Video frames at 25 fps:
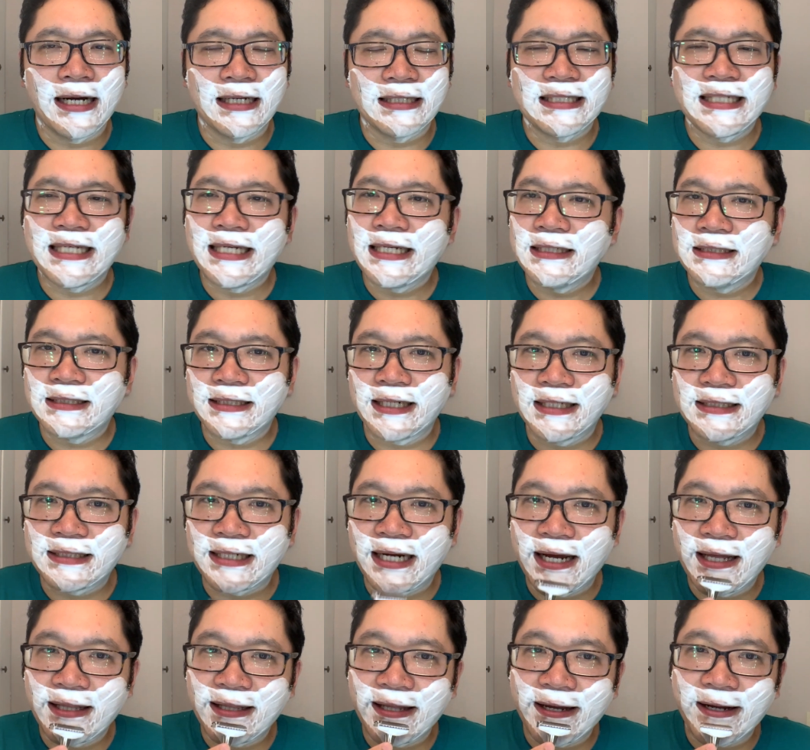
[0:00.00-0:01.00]
Tea scents
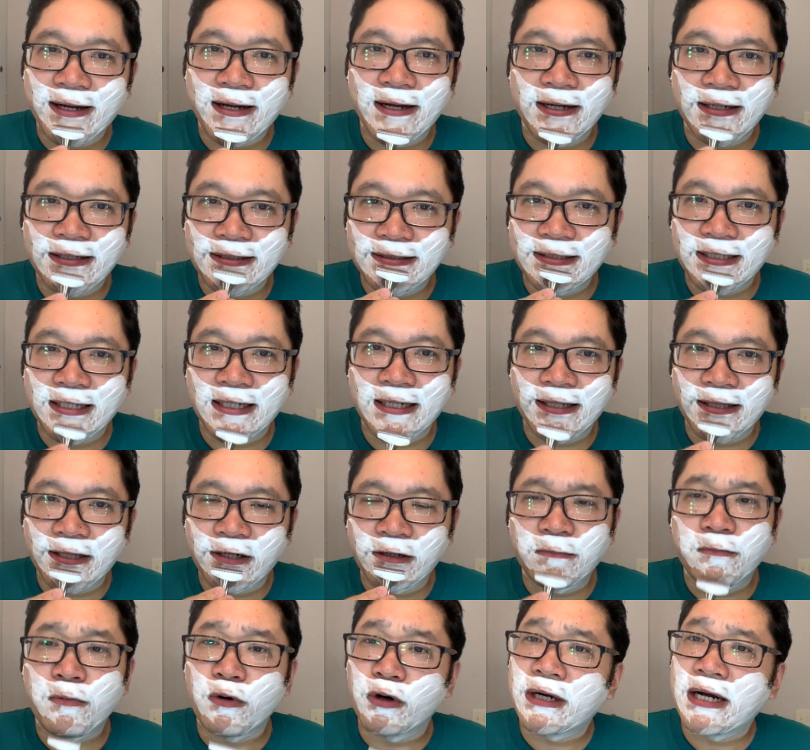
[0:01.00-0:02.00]
I like because
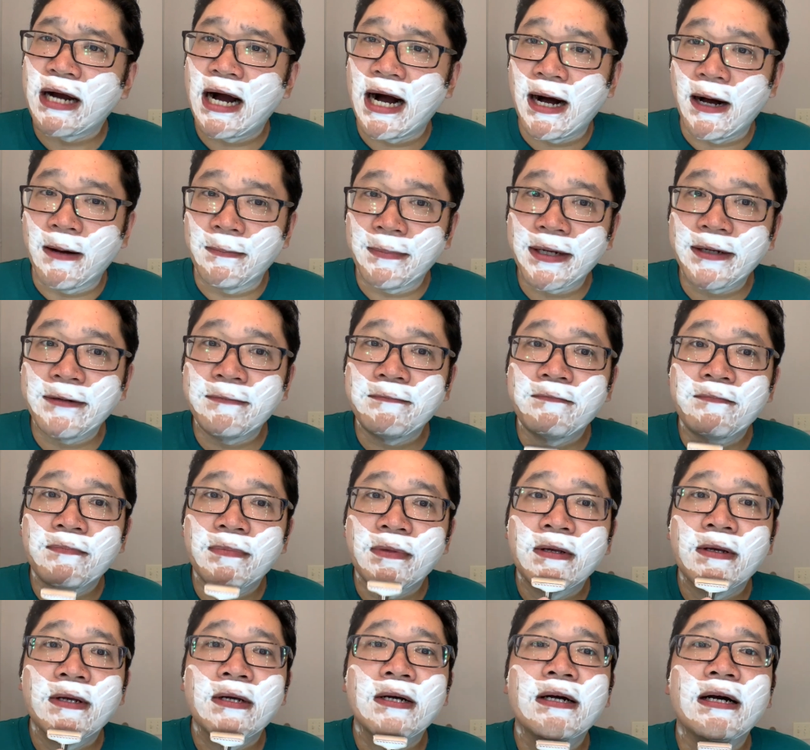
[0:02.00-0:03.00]
they're more calming.
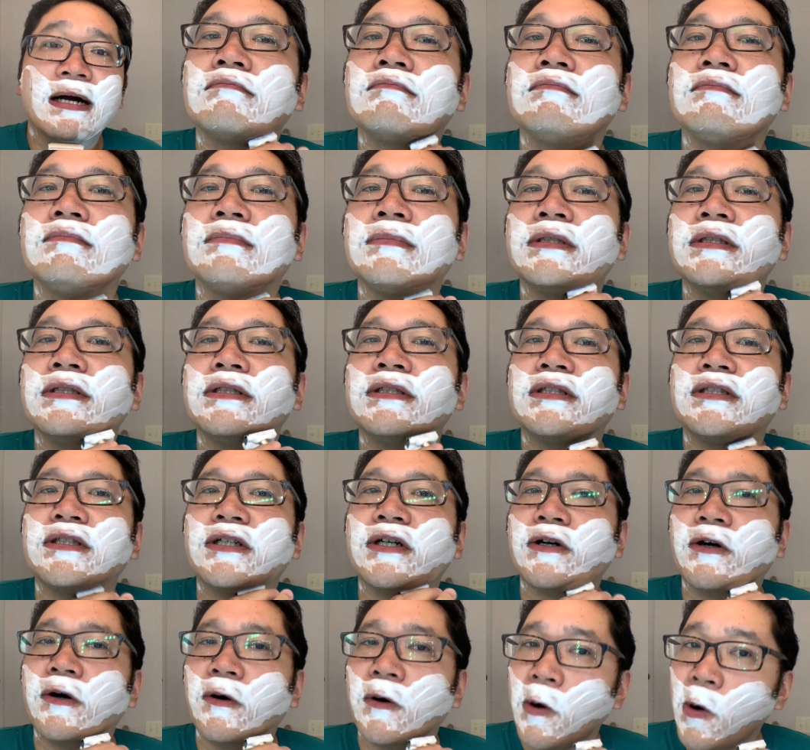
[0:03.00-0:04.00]

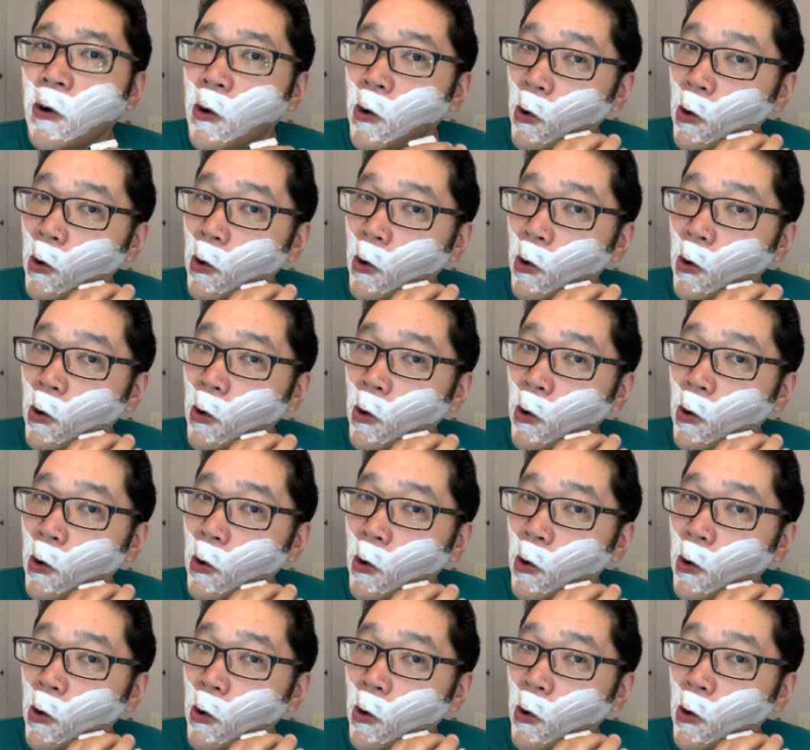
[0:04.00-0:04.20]
So,